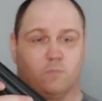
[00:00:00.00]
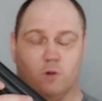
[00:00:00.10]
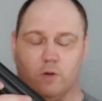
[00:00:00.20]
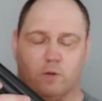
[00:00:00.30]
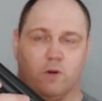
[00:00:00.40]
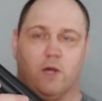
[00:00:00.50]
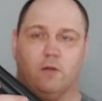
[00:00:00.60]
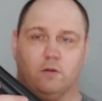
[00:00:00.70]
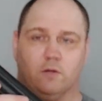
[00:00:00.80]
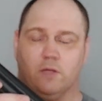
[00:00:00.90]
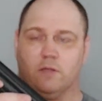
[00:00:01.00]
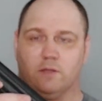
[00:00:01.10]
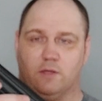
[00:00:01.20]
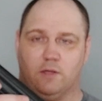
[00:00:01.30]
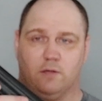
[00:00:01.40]
going around looking at
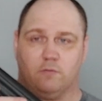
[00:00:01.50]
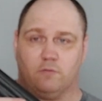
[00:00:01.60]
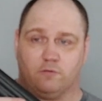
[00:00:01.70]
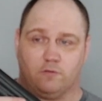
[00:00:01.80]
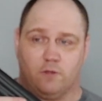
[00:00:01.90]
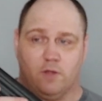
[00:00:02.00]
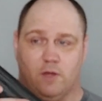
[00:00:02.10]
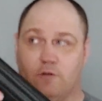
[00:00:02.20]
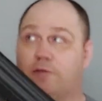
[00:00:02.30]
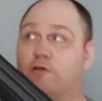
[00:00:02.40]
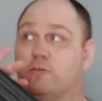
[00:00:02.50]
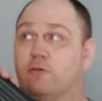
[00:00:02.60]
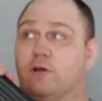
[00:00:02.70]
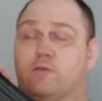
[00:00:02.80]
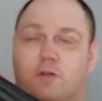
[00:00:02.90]
things. I was actually
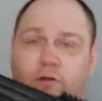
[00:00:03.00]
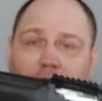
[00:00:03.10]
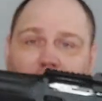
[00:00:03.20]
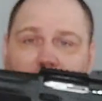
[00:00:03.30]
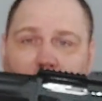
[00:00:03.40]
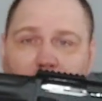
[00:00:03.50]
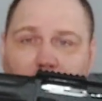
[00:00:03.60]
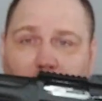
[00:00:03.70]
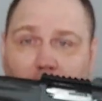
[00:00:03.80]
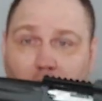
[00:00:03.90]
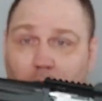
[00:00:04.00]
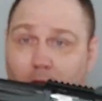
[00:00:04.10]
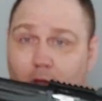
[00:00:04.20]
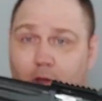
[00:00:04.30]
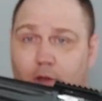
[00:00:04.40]
trying to see if they had a full.
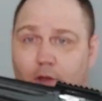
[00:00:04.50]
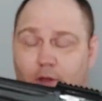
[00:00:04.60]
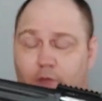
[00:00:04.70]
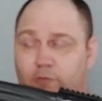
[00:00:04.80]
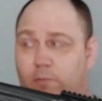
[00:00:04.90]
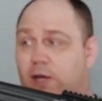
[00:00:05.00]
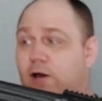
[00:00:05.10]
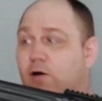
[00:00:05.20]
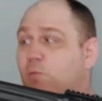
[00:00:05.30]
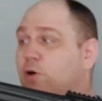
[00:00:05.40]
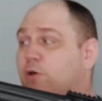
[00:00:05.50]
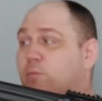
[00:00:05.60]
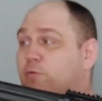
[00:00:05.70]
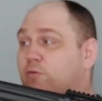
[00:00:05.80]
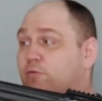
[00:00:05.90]
Somehow I wound
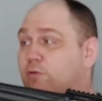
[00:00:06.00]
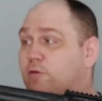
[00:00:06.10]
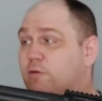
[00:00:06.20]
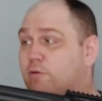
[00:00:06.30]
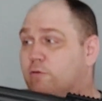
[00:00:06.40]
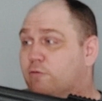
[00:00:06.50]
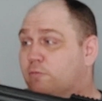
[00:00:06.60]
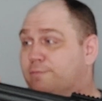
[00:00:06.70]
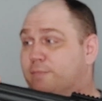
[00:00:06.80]
up with 2 cylinders.